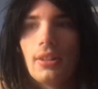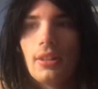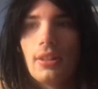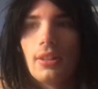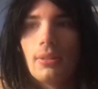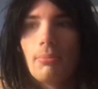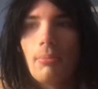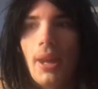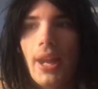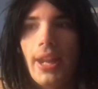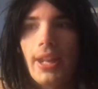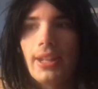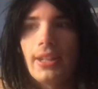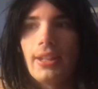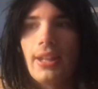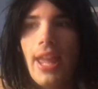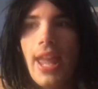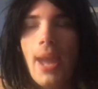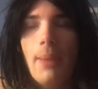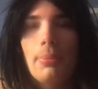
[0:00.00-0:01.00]
My
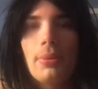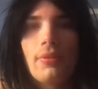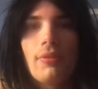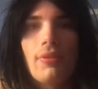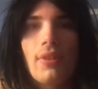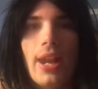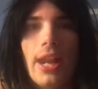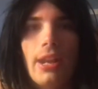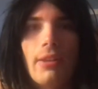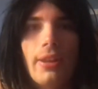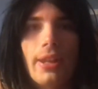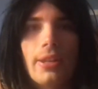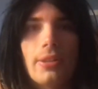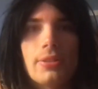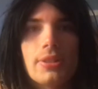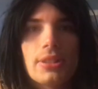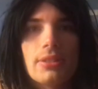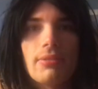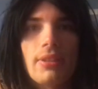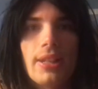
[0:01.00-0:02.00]
amplifier I
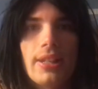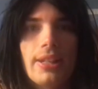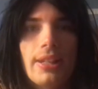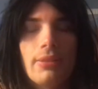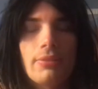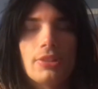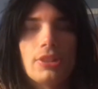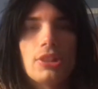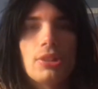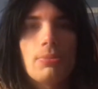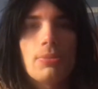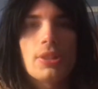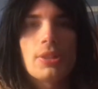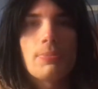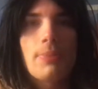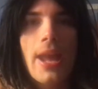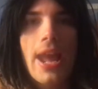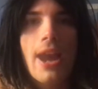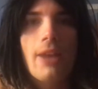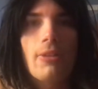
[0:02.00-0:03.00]
used to run, there was too much
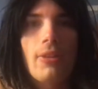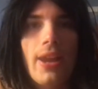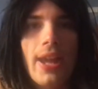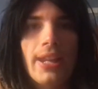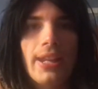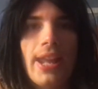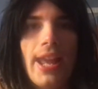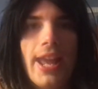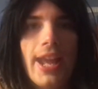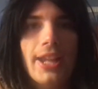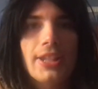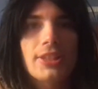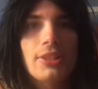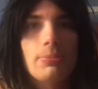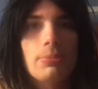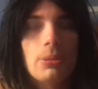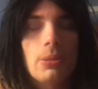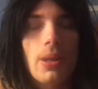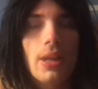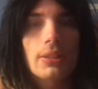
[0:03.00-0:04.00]
power, and it actually
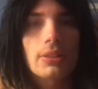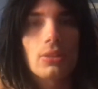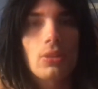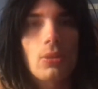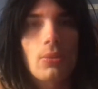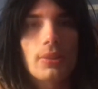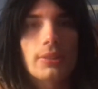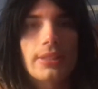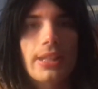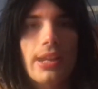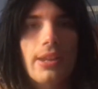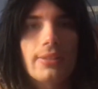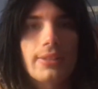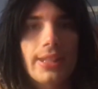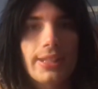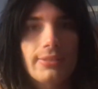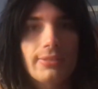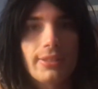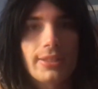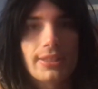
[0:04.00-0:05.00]
blew out the whole entire
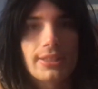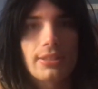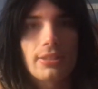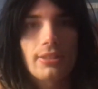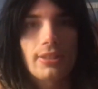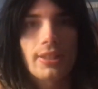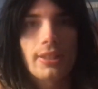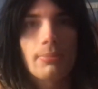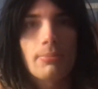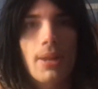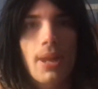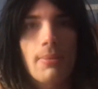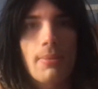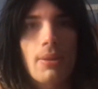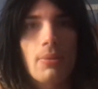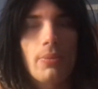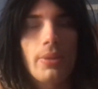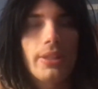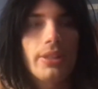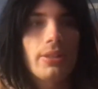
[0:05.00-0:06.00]
electric socket by my
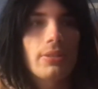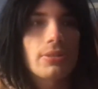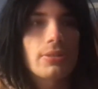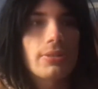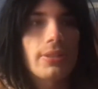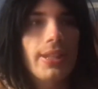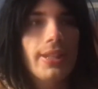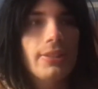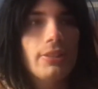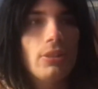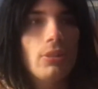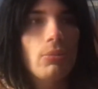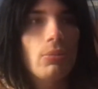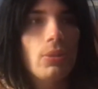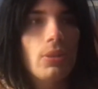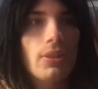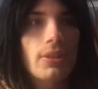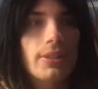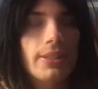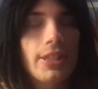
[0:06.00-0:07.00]
window. So that don't
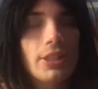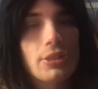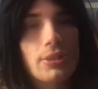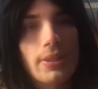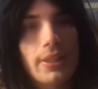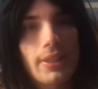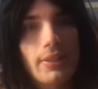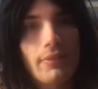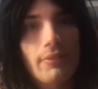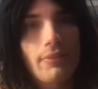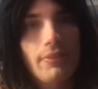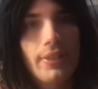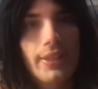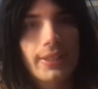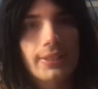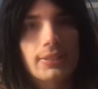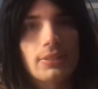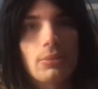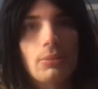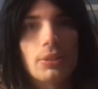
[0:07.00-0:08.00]
work unless you get it
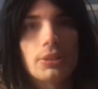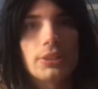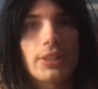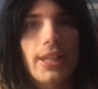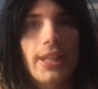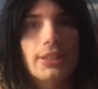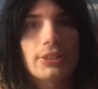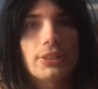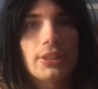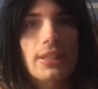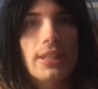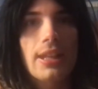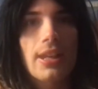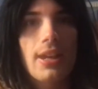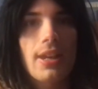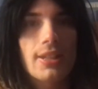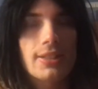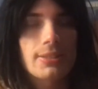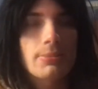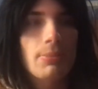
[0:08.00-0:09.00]
fixed, which actually
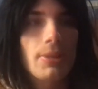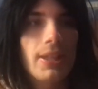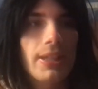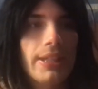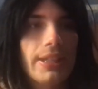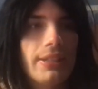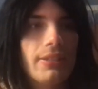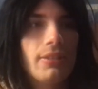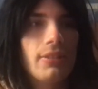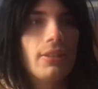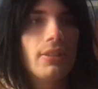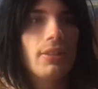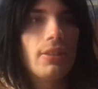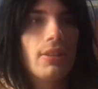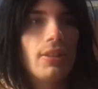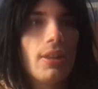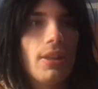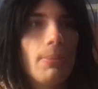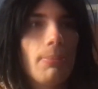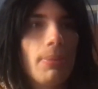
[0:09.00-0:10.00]
costs money.
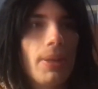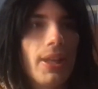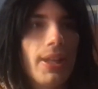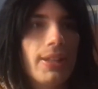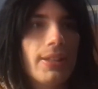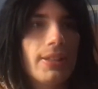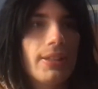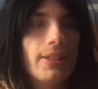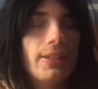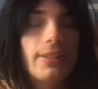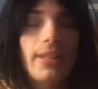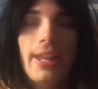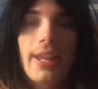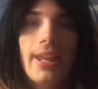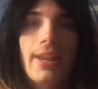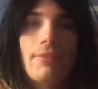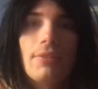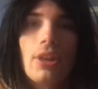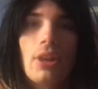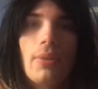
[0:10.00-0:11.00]
But they
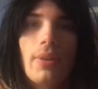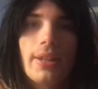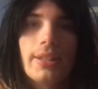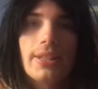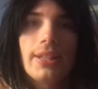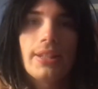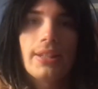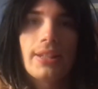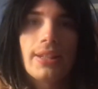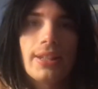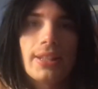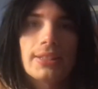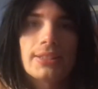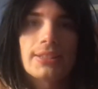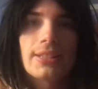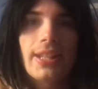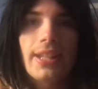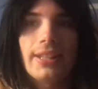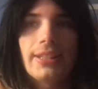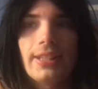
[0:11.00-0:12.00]
have no idea that it's
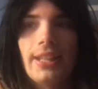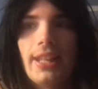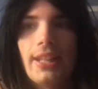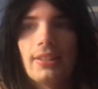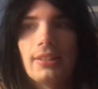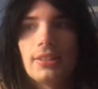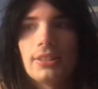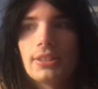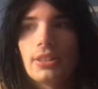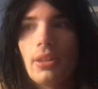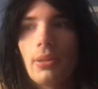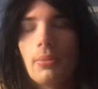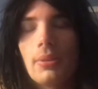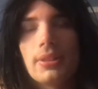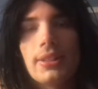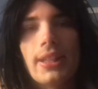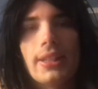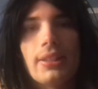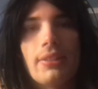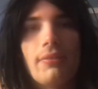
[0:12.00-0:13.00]
like that. So I'm going to
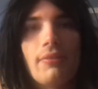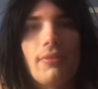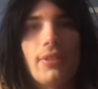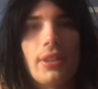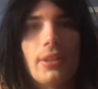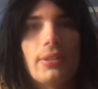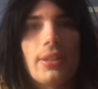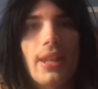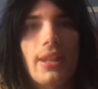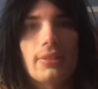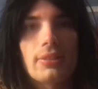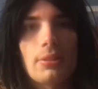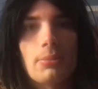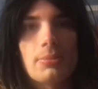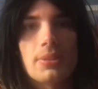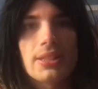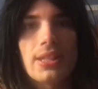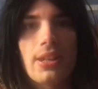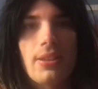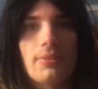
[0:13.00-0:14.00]
let them figure it out
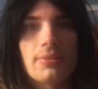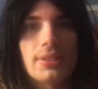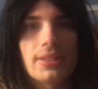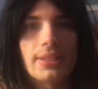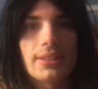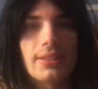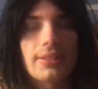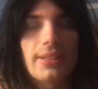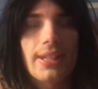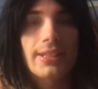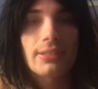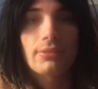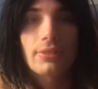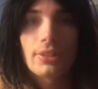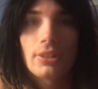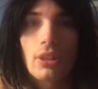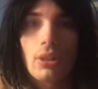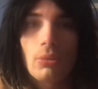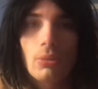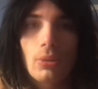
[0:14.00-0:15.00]
themselves that the electric
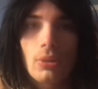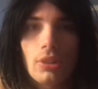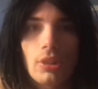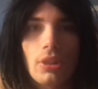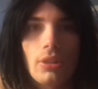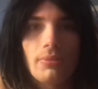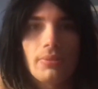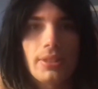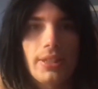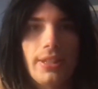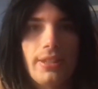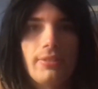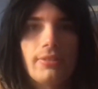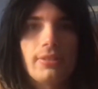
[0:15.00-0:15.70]
don't work over there.